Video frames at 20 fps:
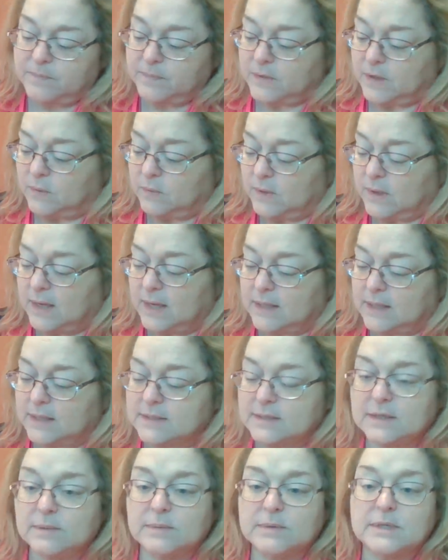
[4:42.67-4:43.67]
Okay,
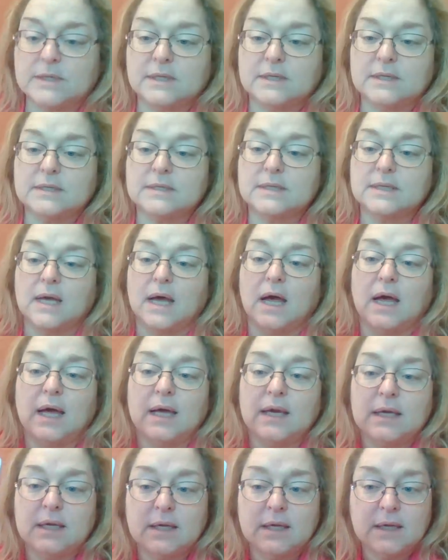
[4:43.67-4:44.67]
let's see what's in the
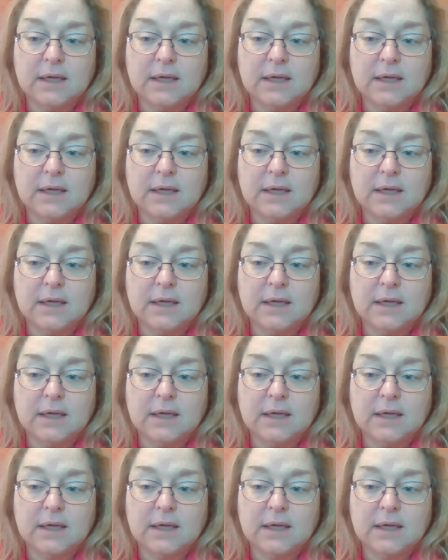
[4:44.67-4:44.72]
sky.